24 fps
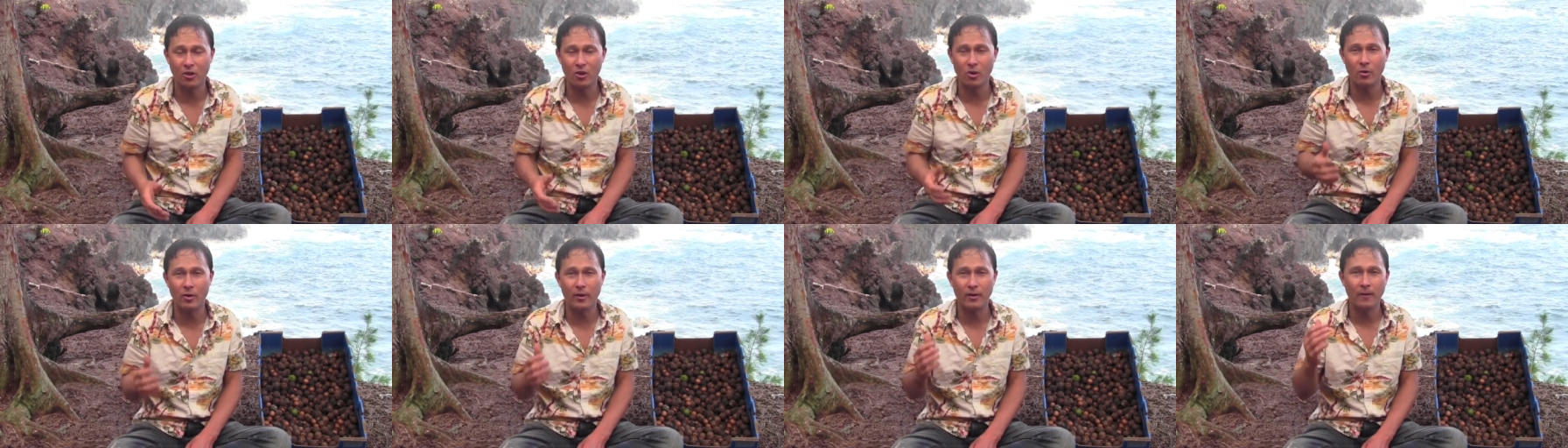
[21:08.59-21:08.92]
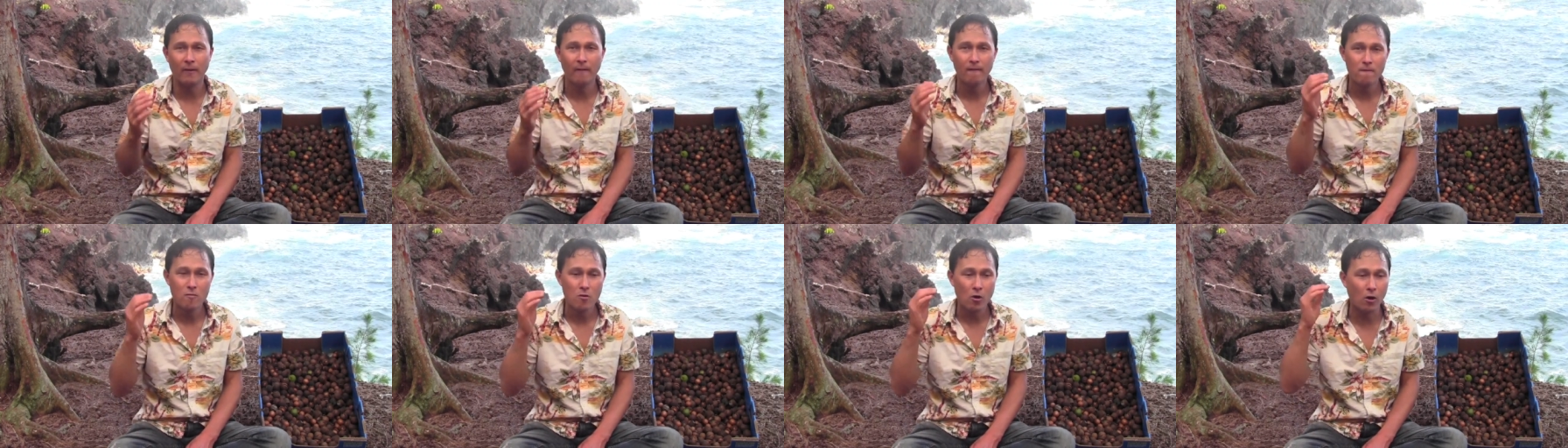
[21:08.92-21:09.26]
you know, and
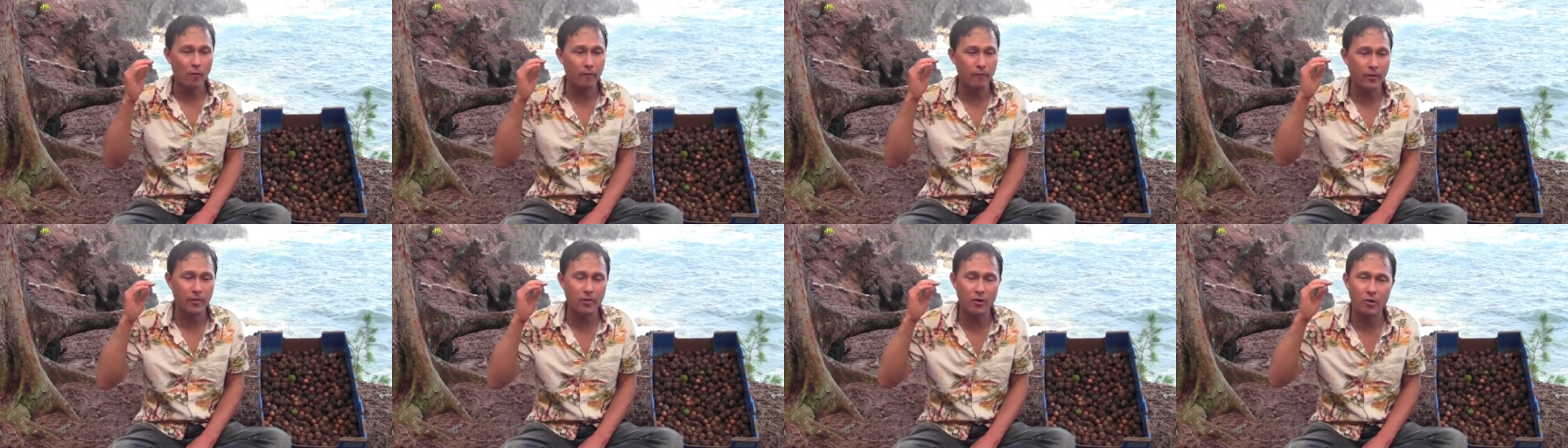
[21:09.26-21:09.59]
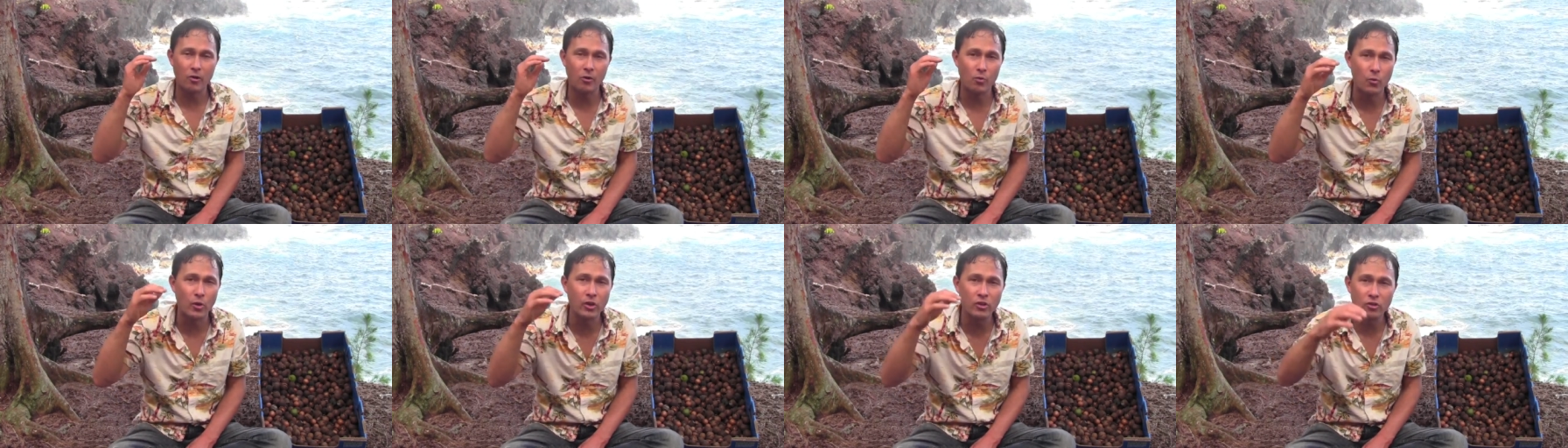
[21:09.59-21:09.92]
hopefully
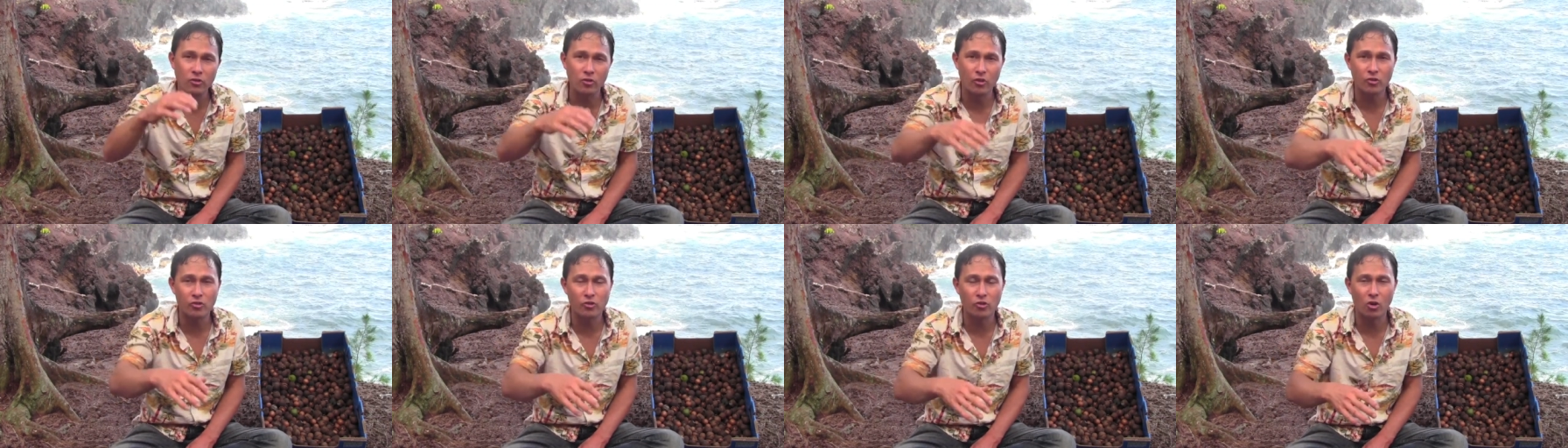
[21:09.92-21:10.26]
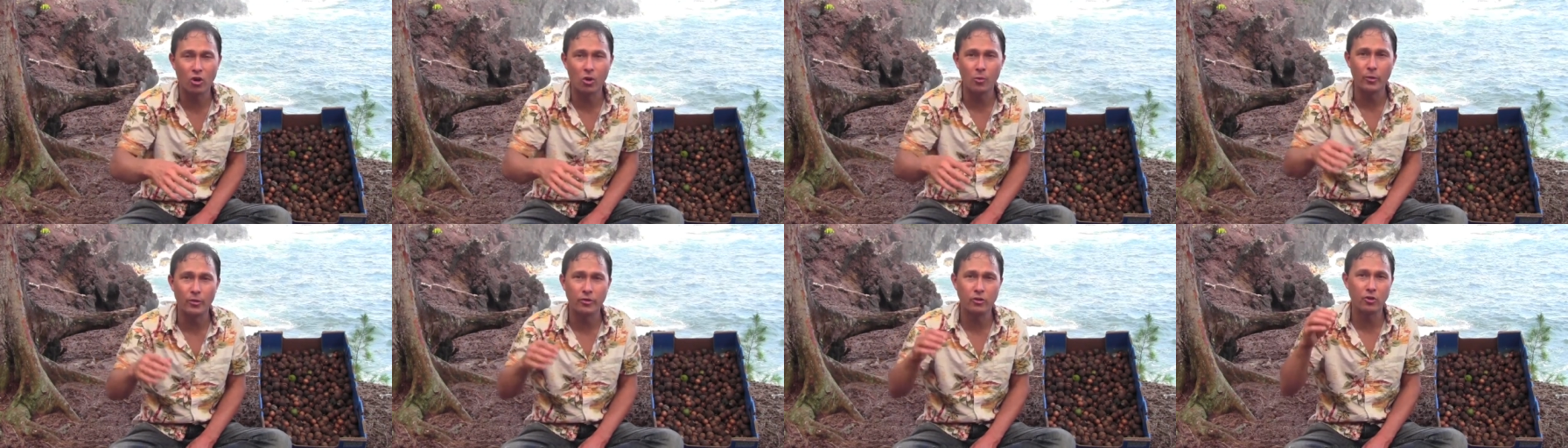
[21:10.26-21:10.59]
they're enriching their
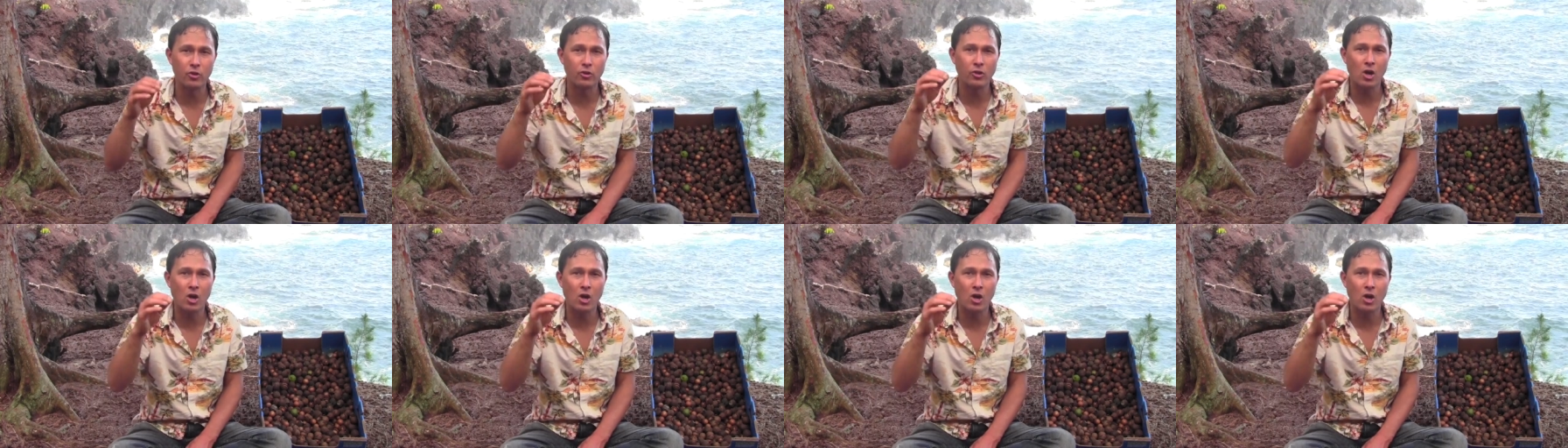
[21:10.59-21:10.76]
soil with